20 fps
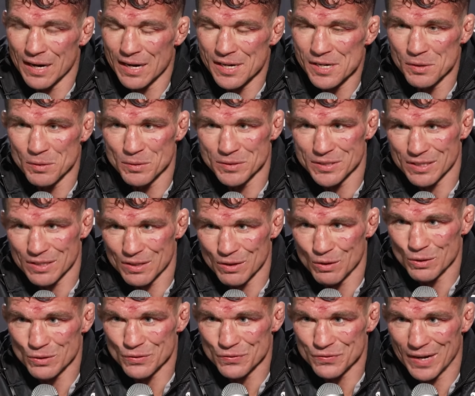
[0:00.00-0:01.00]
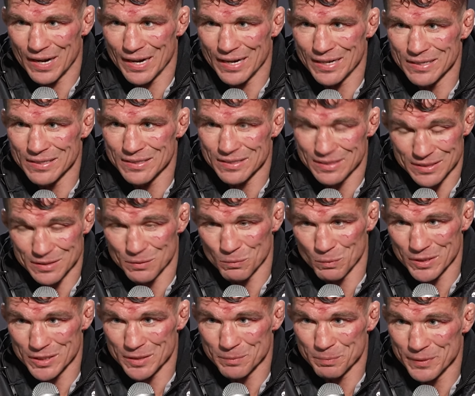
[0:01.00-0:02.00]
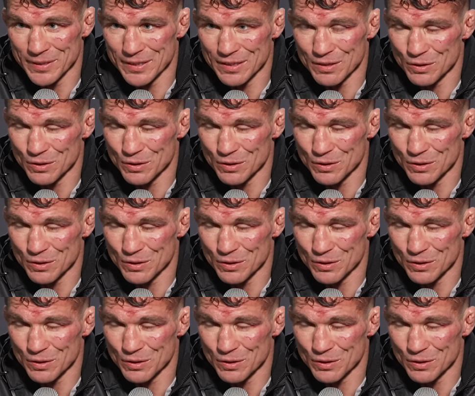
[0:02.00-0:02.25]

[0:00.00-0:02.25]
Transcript: I knew it was a close fight because it was a pretty